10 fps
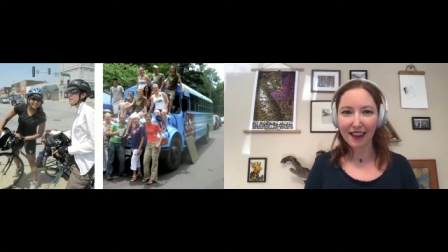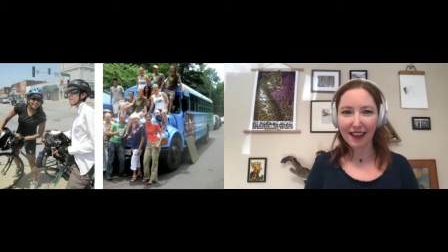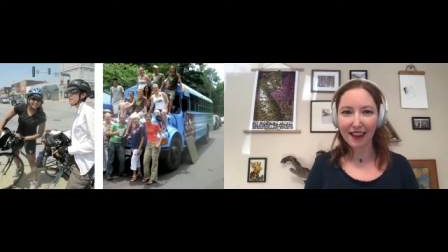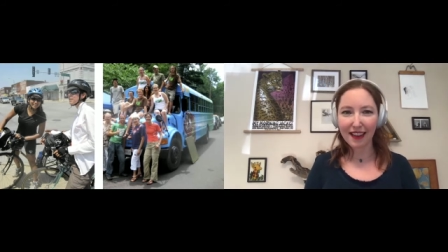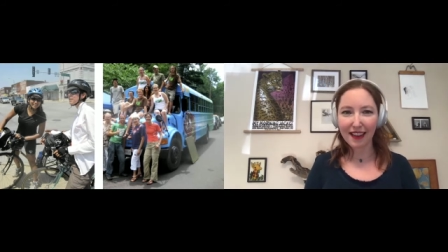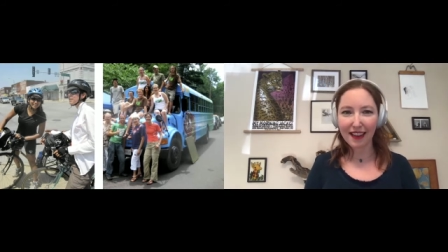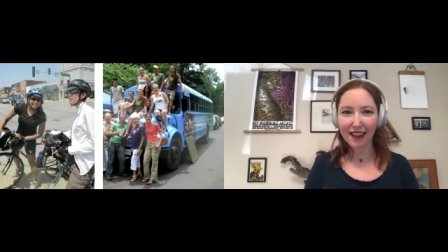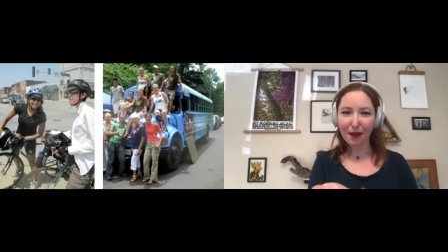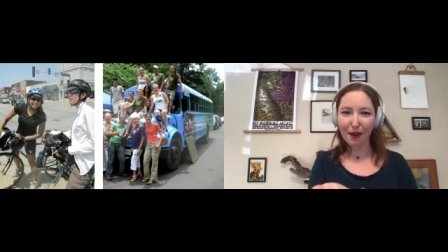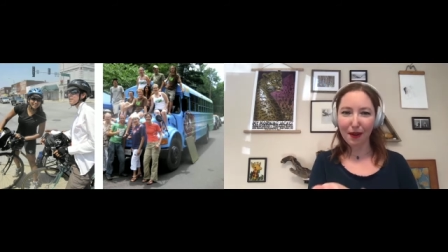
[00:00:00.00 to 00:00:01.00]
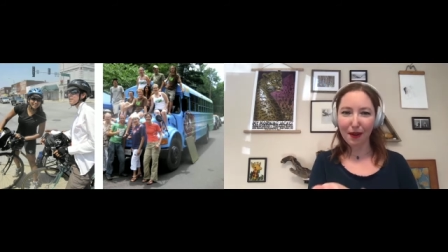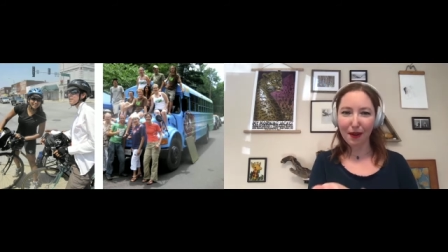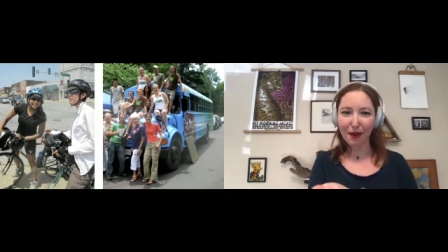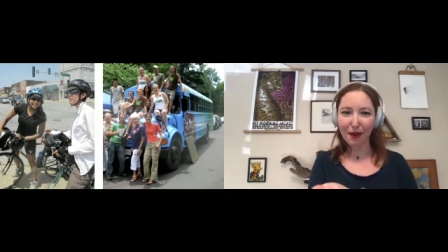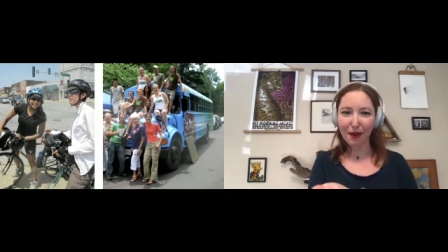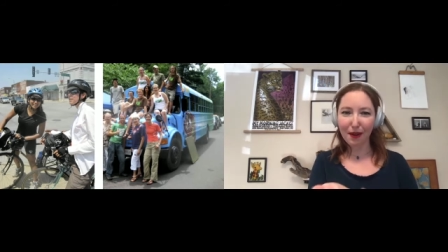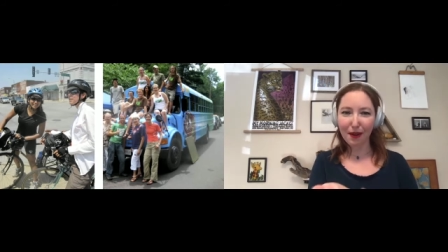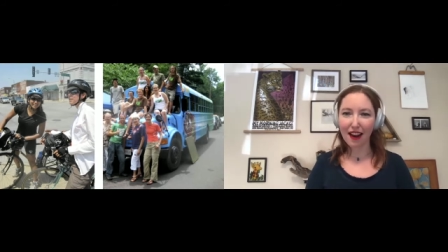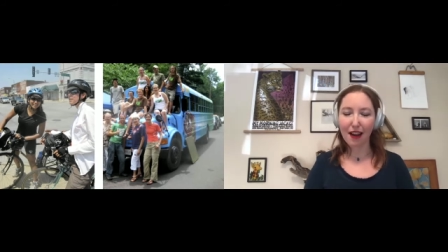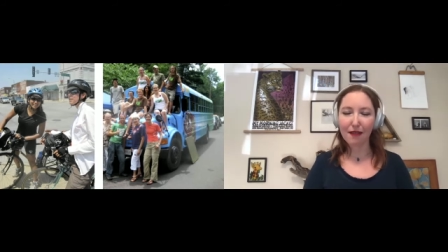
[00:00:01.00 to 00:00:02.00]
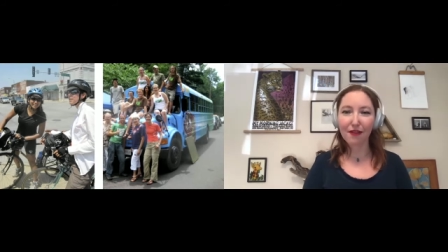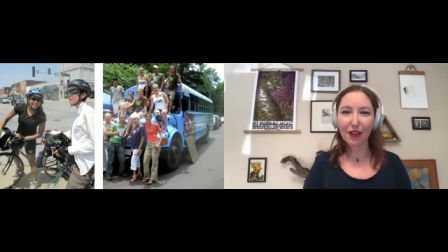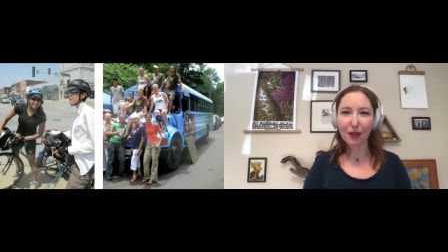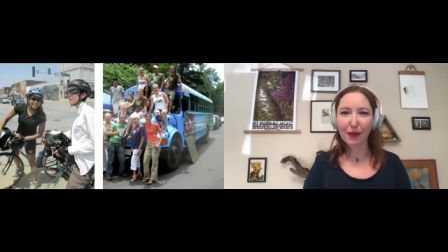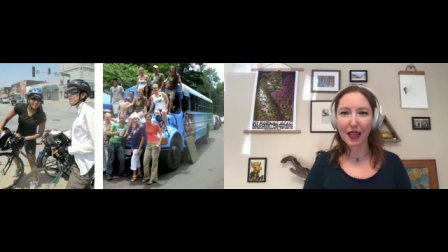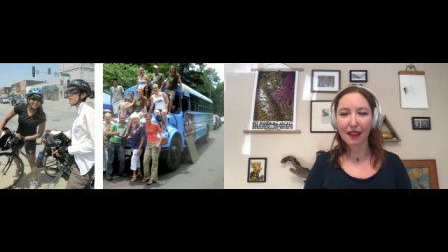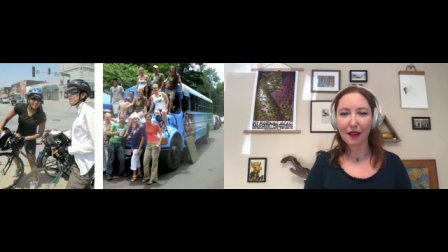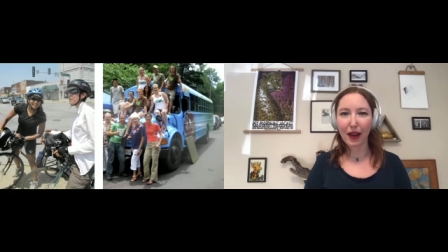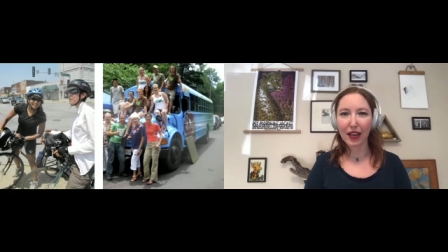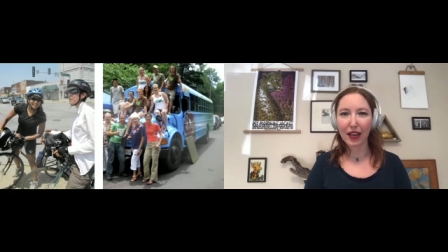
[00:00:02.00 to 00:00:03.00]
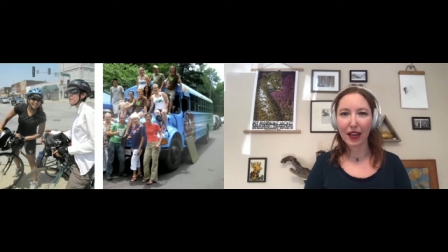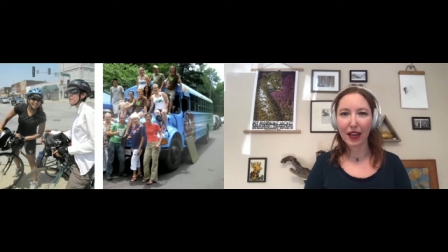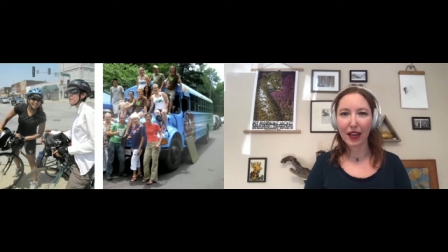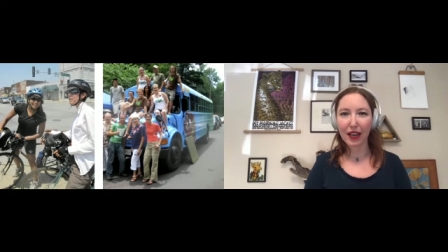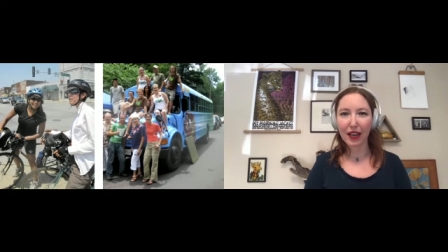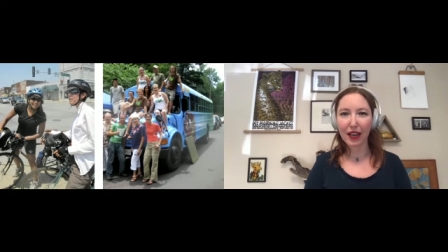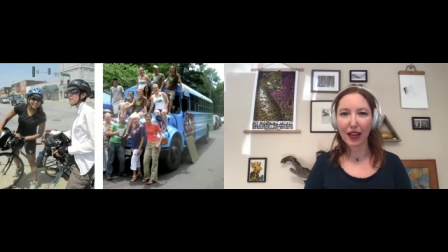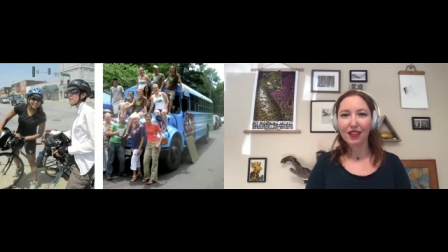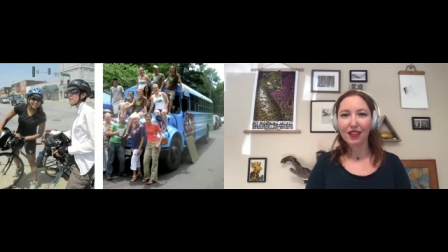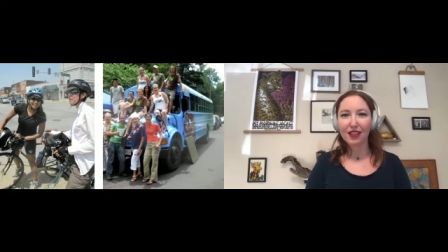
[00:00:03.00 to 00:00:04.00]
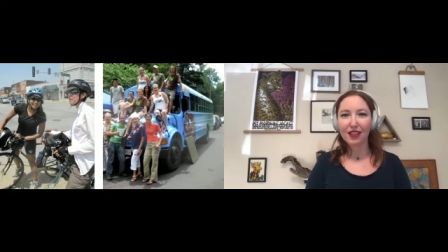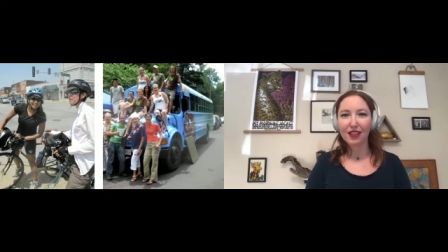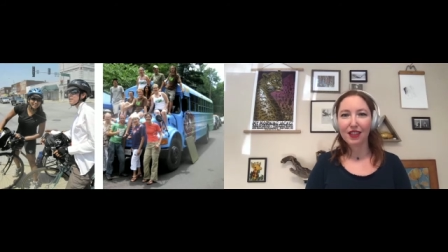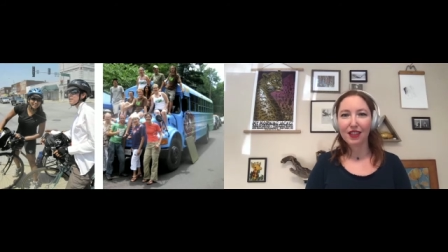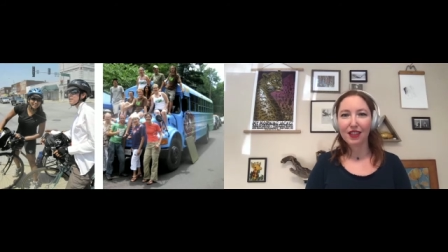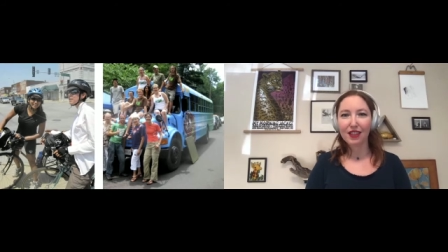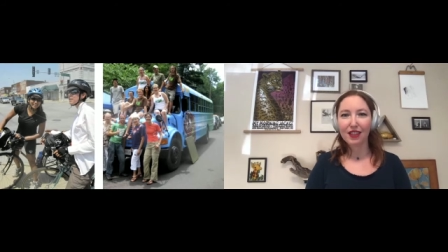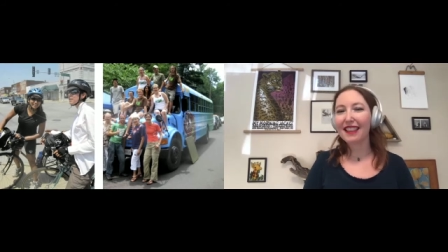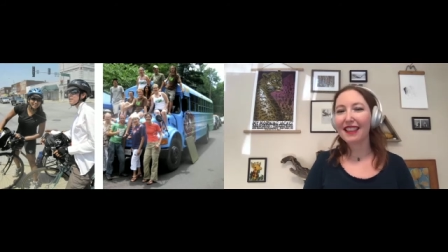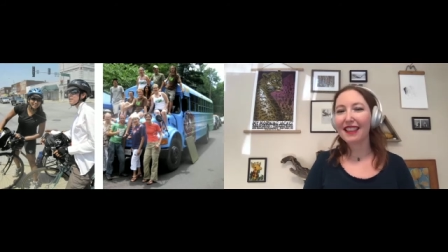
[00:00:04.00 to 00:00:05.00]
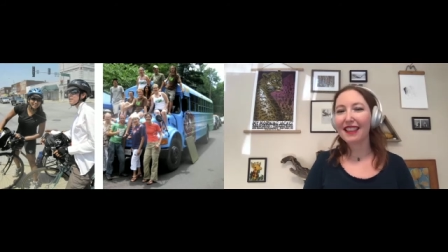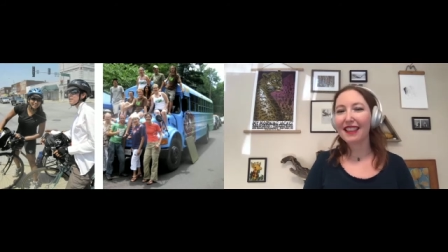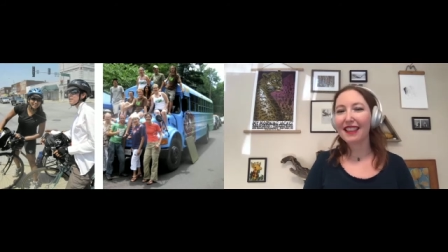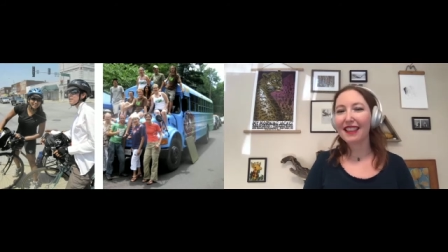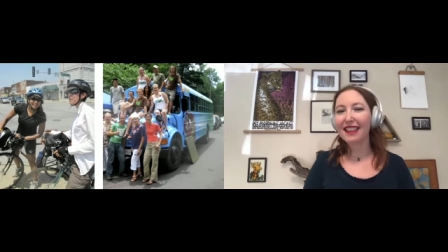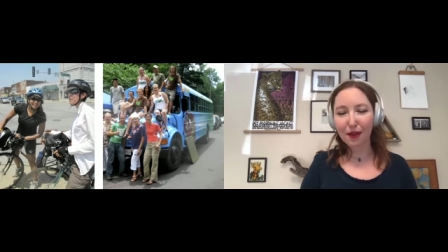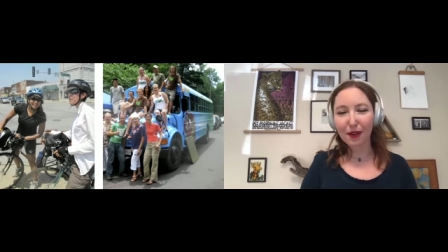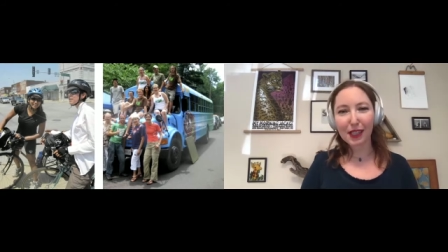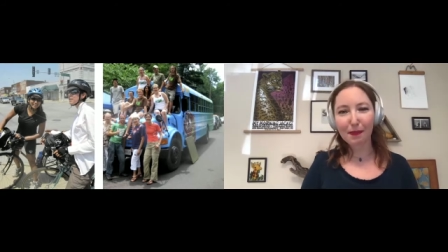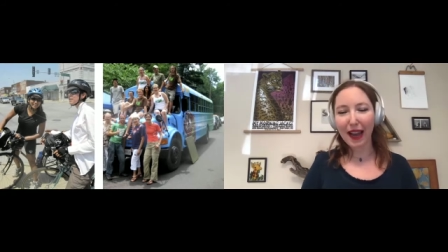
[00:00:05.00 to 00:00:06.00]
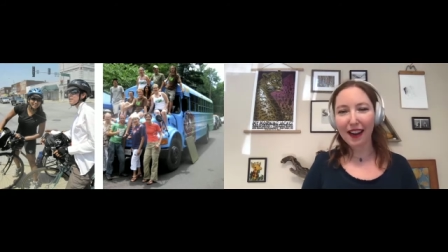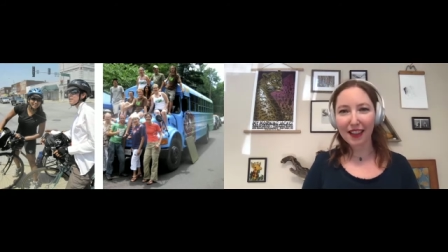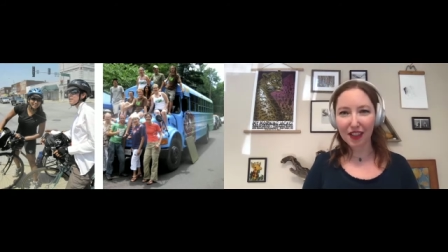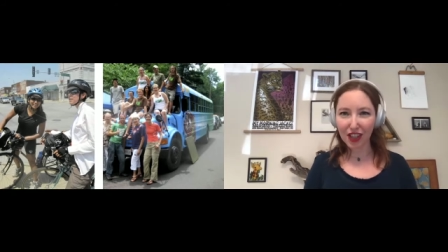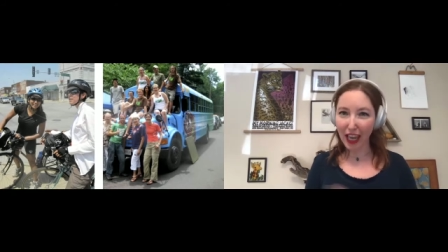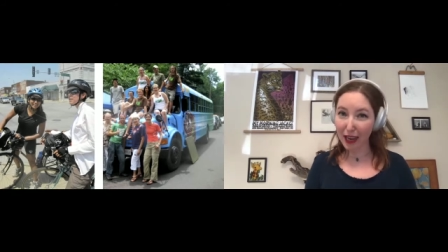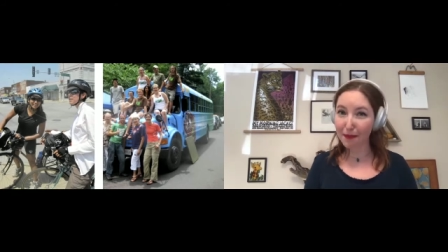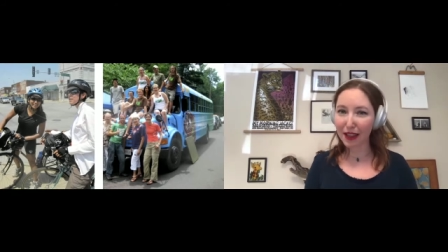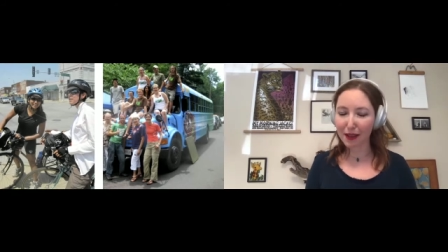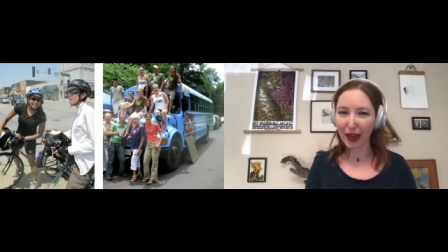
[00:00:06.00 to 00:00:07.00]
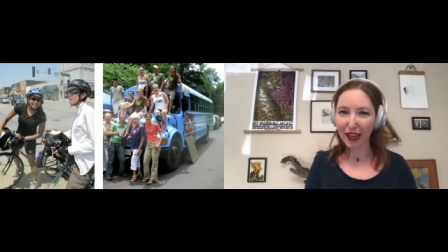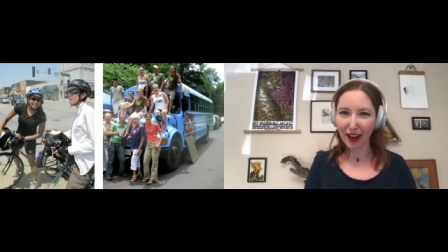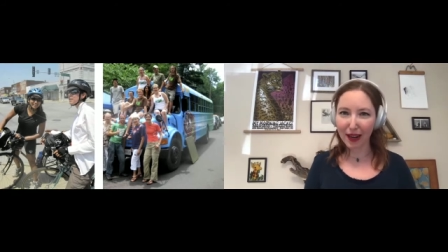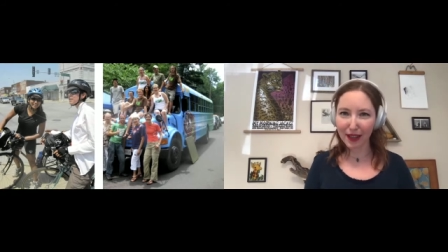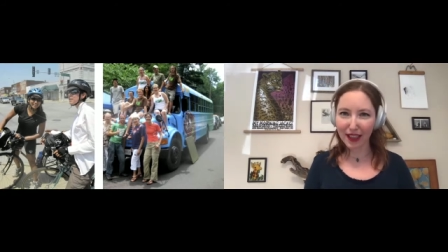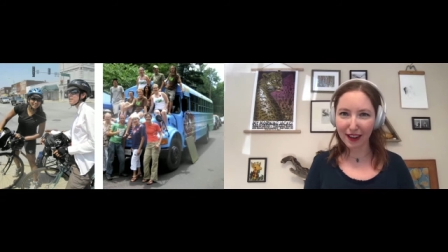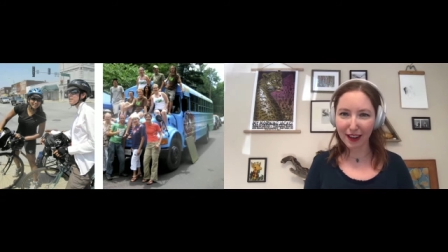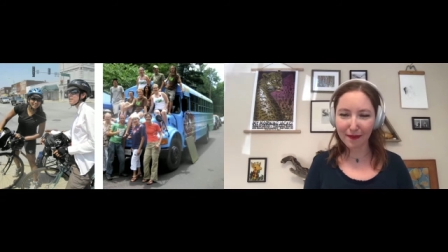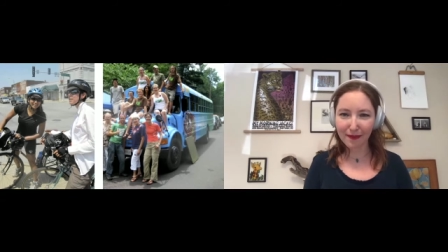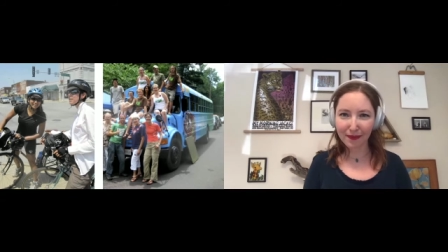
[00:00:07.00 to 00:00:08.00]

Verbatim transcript: And the woman on the right there, Voop in the white shirt, she was her TA in that class and was so inspired that she came on the bike ride with her.